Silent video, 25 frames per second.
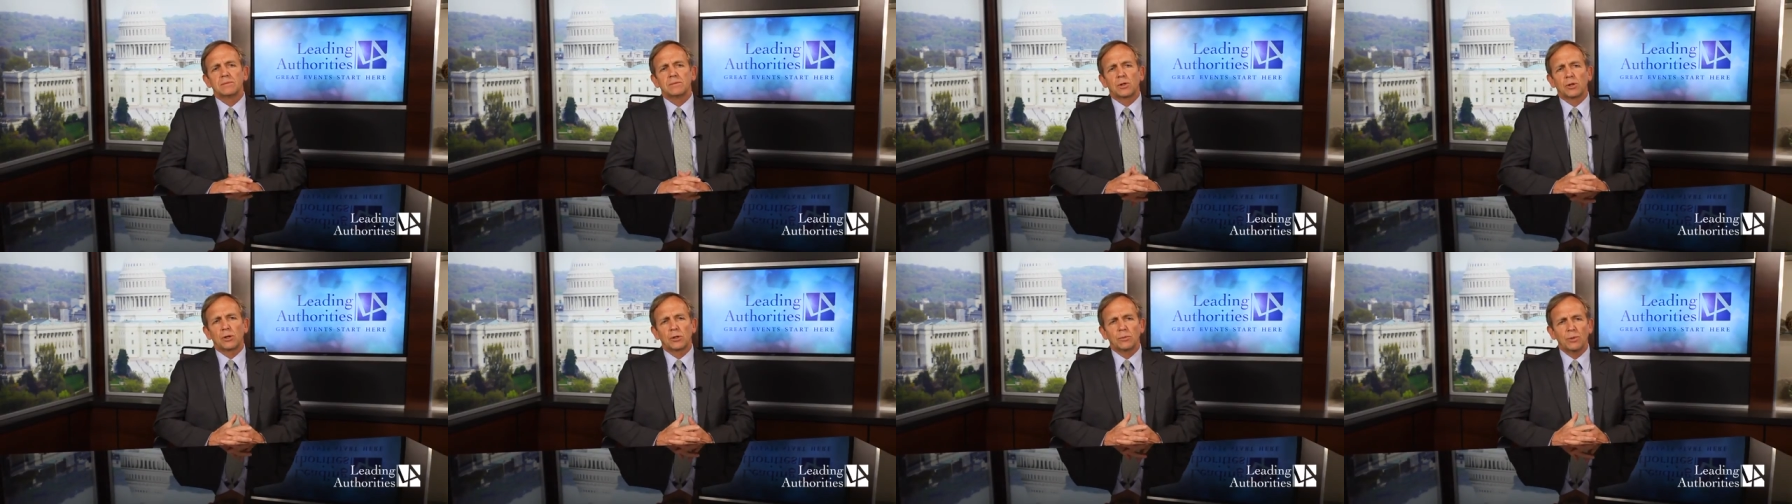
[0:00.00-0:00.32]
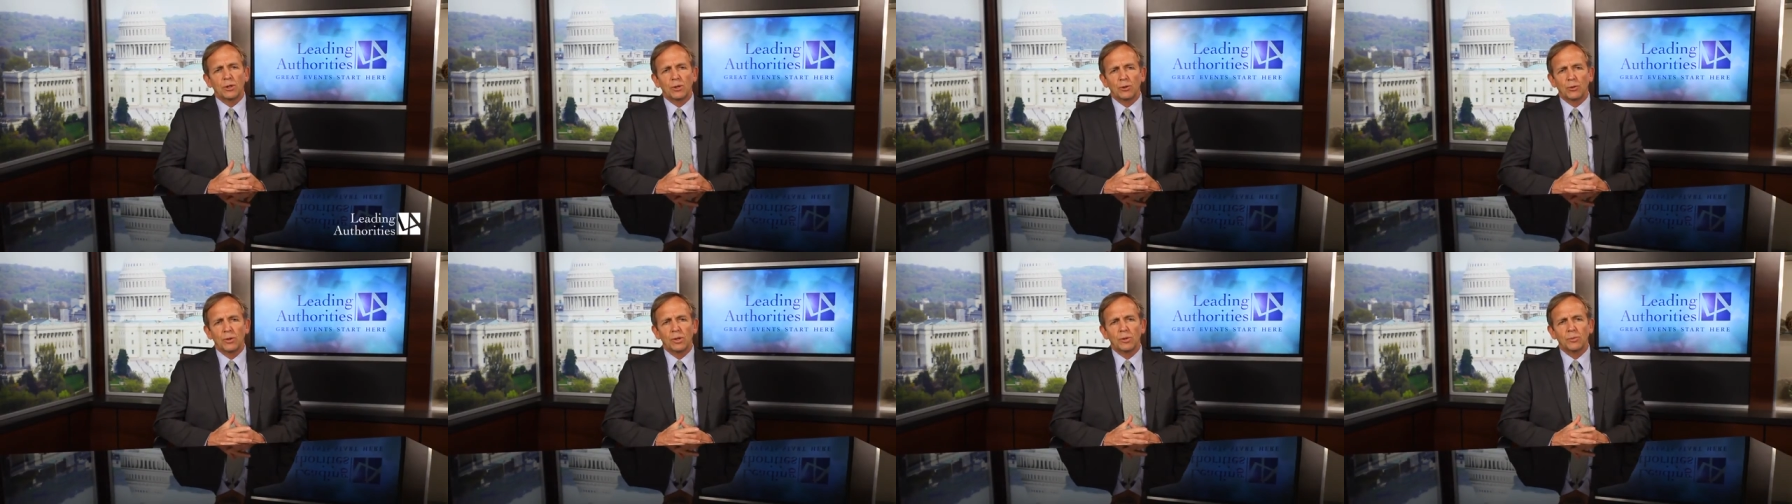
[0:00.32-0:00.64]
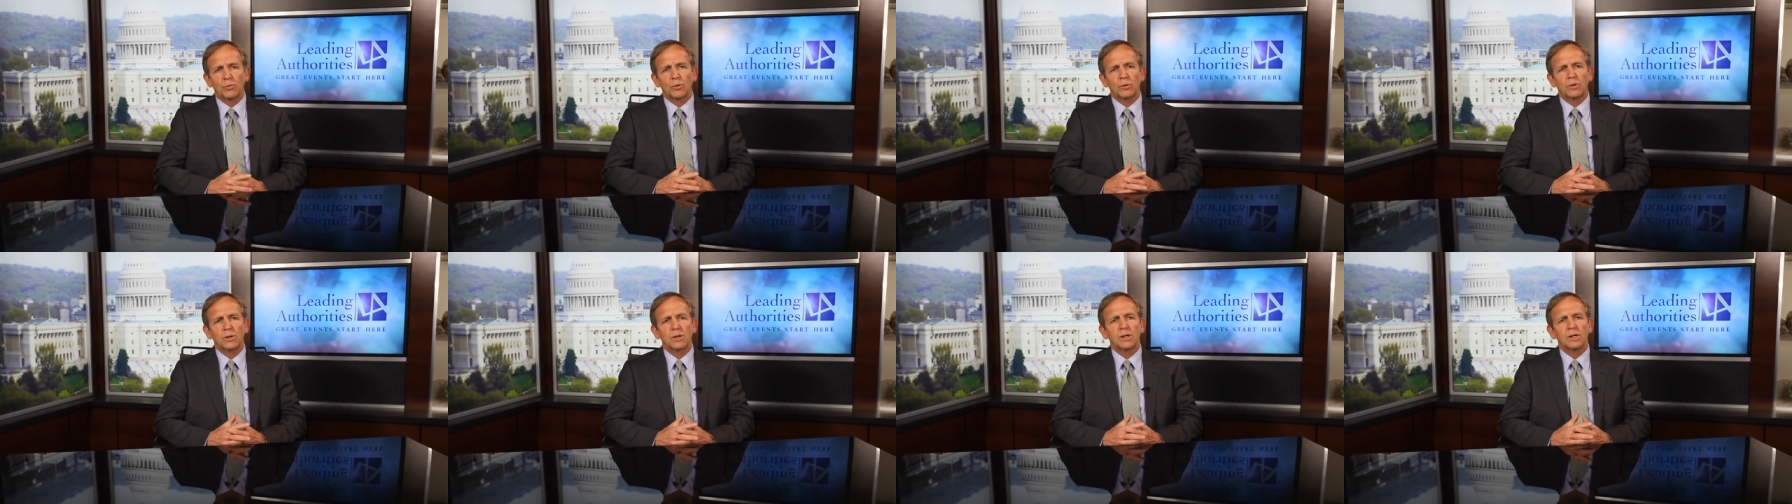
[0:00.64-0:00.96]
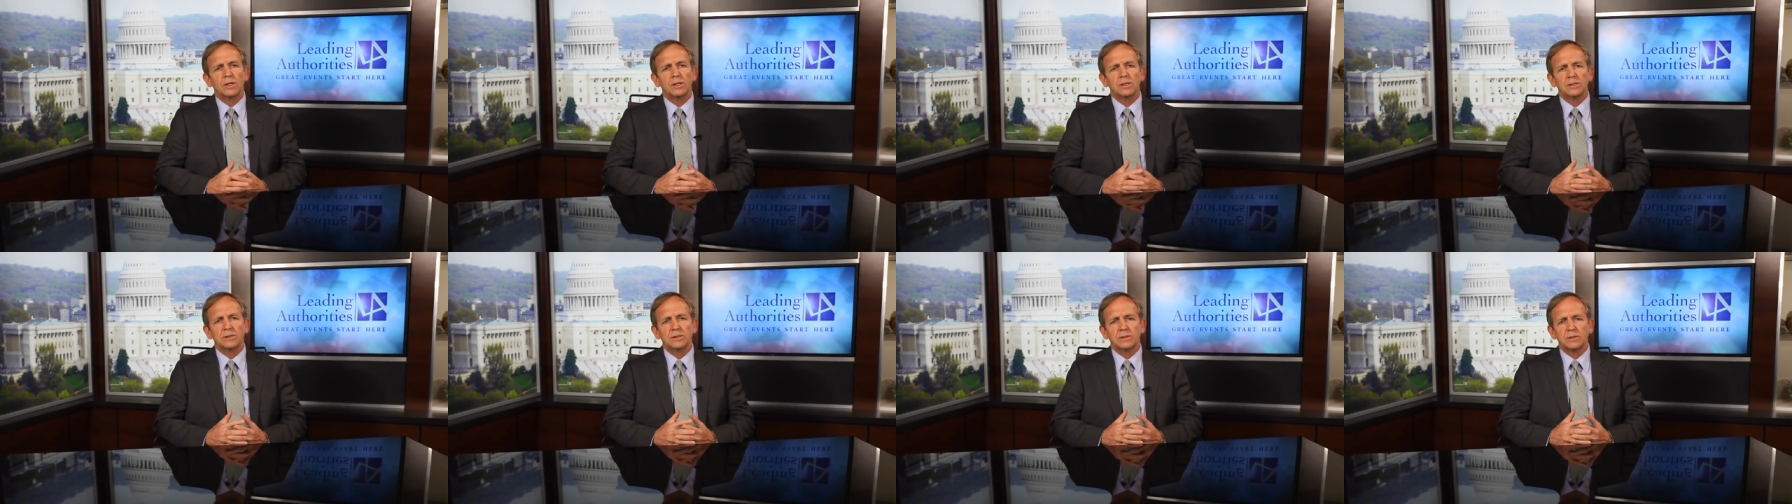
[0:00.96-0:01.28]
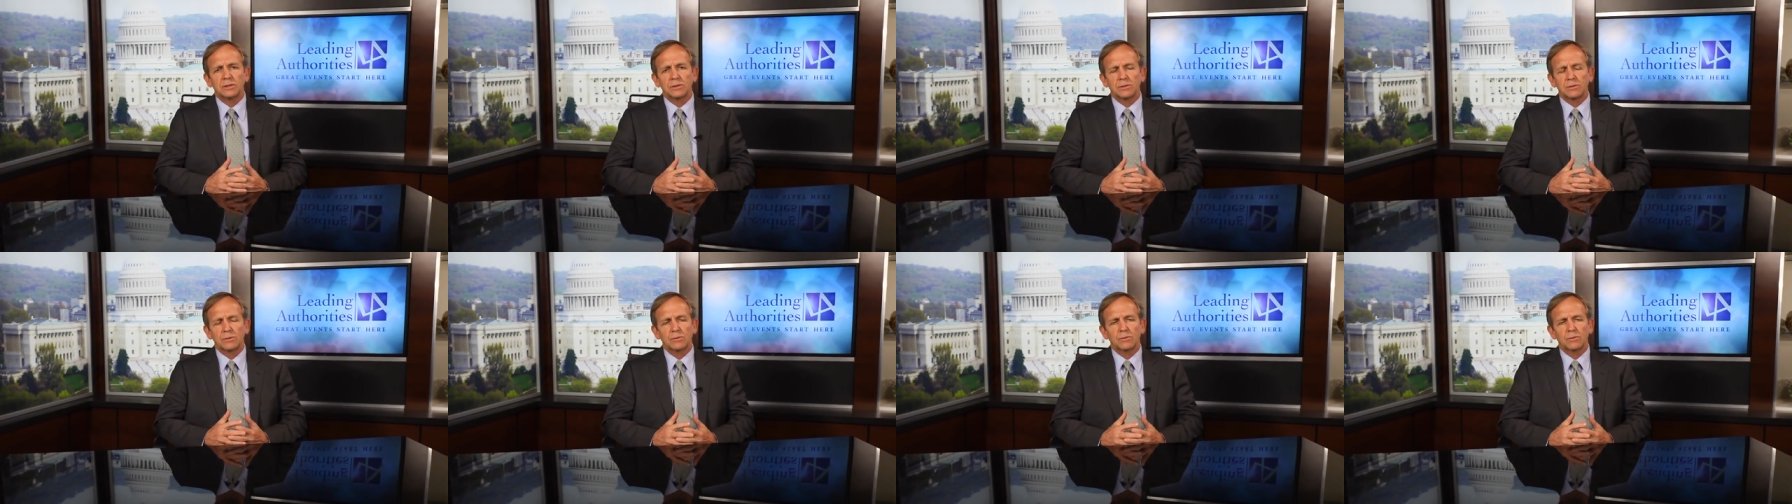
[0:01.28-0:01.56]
Army Green Berets,